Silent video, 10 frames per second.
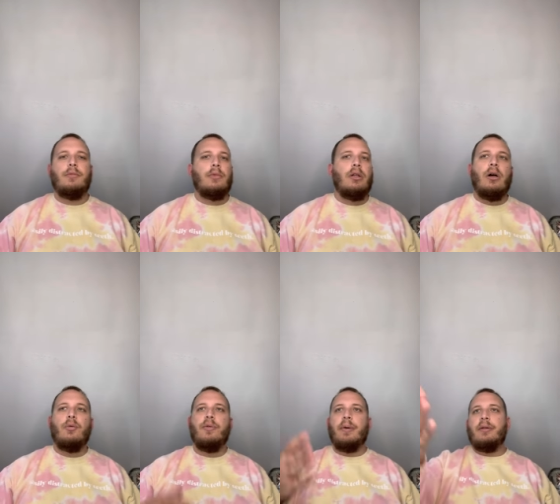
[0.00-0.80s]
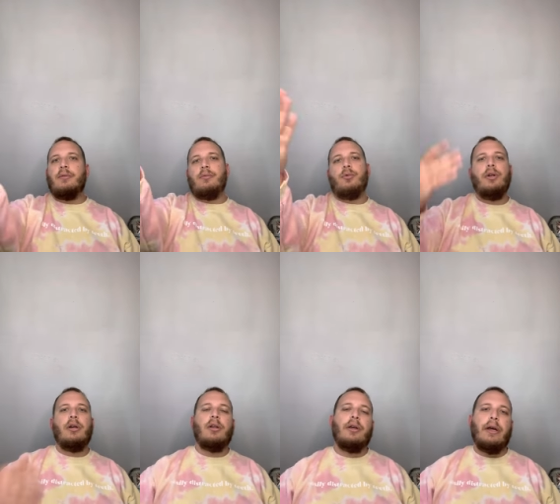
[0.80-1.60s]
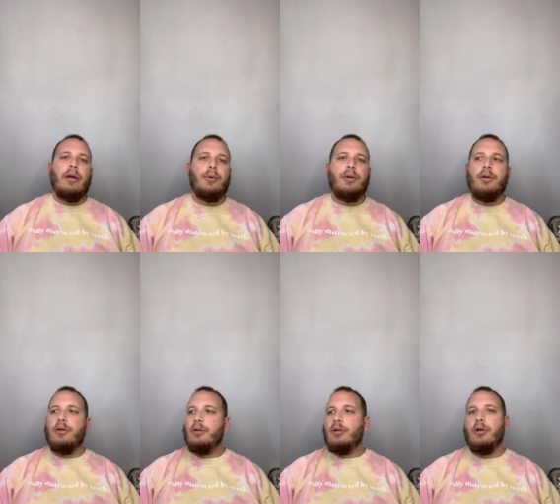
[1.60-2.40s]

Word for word: along with my twenty dollar camera,